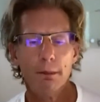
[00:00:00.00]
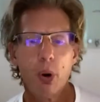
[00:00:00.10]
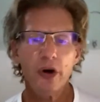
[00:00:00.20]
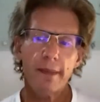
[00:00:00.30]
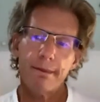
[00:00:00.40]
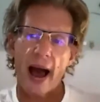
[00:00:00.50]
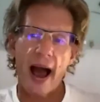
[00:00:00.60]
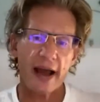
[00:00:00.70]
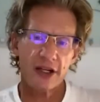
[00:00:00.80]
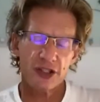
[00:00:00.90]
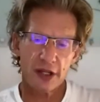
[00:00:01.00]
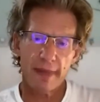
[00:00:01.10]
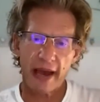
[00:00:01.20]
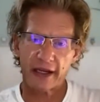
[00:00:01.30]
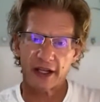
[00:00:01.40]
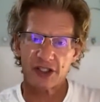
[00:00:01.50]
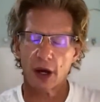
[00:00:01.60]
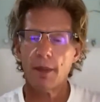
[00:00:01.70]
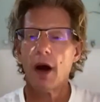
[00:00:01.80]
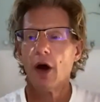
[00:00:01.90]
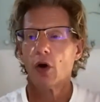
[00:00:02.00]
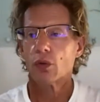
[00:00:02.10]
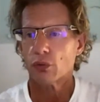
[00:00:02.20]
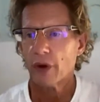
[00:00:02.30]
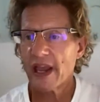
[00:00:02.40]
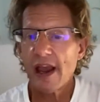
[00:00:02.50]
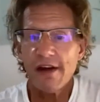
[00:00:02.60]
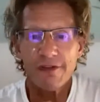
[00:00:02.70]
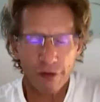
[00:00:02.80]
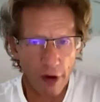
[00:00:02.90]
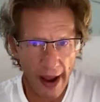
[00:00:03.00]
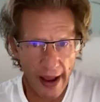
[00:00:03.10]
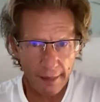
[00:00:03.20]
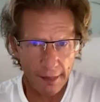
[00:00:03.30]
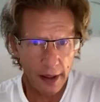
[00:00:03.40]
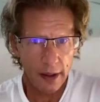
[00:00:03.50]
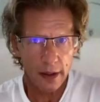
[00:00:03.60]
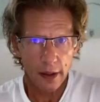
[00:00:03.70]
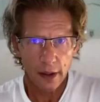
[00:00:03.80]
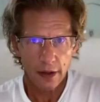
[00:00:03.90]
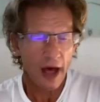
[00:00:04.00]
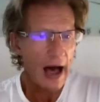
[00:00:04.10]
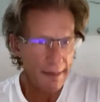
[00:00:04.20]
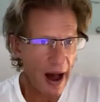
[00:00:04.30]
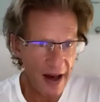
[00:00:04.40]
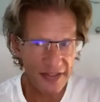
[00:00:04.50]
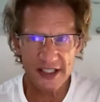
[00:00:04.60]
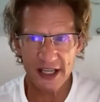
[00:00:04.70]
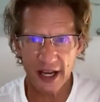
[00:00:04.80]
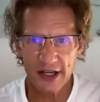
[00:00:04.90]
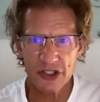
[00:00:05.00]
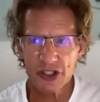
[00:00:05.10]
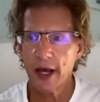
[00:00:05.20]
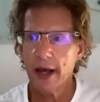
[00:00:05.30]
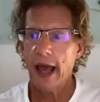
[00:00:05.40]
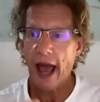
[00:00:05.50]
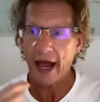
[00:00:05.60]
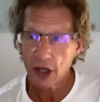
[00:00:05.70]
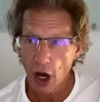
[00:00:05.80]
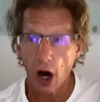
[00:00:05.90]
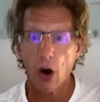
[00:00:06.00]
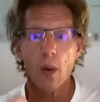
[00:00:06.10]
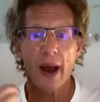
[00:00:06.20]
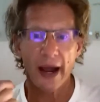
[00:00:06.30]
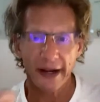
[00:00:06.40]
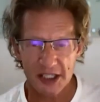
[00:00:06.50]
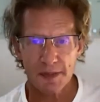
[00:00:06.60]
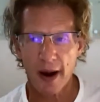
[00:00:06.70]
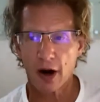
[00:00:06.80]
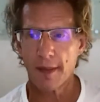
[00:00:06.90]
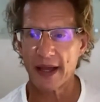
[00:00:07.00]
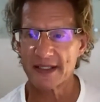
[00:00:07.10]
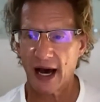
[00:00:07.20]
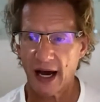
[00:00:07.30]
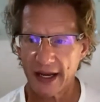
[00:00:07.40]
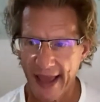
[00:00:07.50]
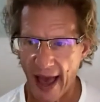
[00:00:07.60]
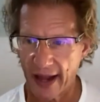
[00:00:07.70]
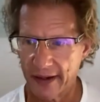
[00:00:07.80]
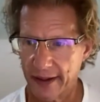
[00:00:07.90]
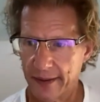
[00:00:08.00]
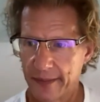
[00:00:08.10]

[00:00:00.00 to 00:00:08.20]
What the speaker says: put it back into the mechanism, reframe the hypothesis, and go and experiment again.